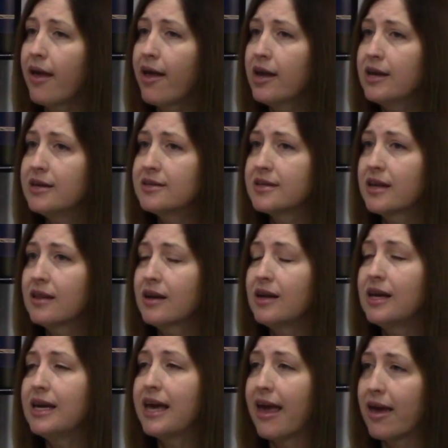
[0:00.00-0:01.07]
And he said that
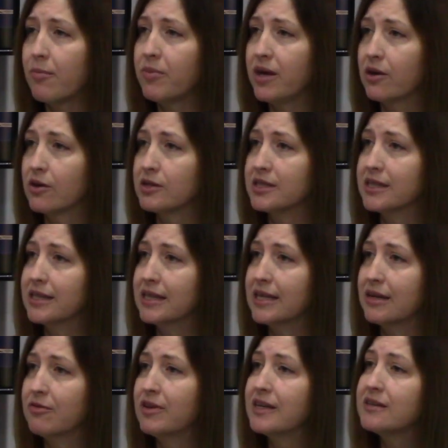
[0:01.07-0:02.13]
he came here to
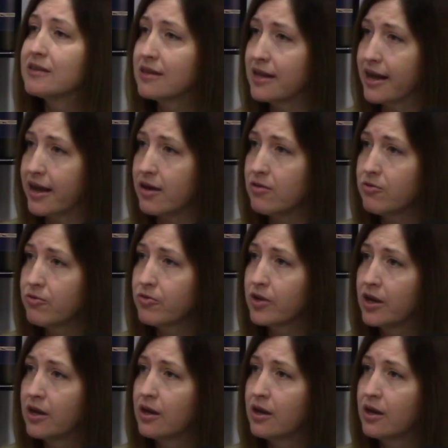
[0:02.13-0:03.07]
live his life